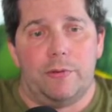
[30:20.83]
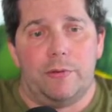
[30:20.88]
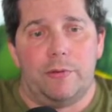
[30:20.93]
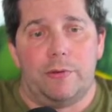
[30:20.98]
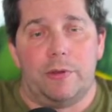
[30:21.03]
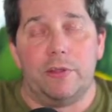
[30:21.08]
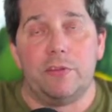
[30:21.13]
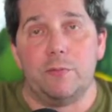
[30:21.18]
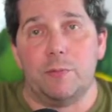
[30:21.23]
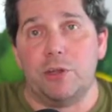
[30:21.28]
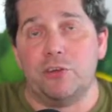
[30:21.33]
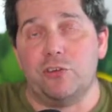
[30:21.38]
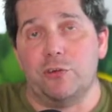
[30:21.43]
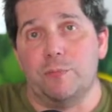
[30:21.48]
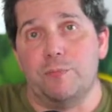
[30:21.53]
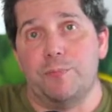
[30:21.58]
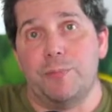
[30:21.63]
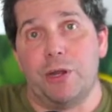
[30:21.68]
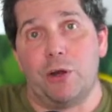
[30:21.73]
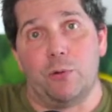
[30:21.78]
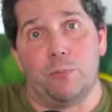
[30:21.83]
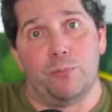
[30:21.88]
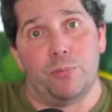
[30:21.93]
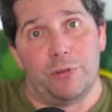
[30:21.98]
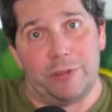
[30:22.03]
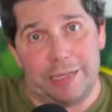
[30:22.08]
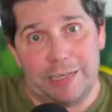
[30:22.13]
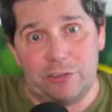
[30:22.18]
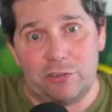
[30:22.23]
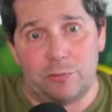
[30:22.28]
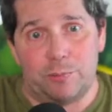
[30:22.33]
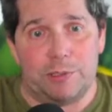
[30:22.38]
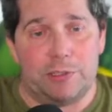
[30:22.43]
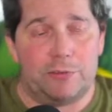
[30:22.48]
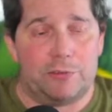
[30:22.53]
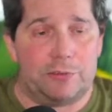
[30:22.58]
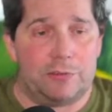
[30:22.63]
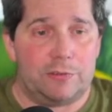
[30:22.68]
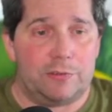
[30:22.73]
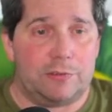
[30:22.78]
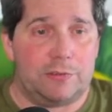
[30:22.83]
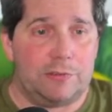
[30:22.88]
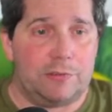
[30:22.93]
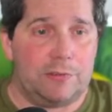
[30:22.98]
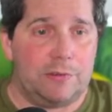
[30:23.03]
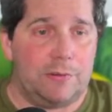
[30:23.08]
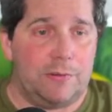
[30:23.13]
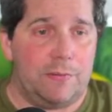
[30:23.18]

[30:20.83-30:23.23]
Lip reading: Not to mention better placed pieces.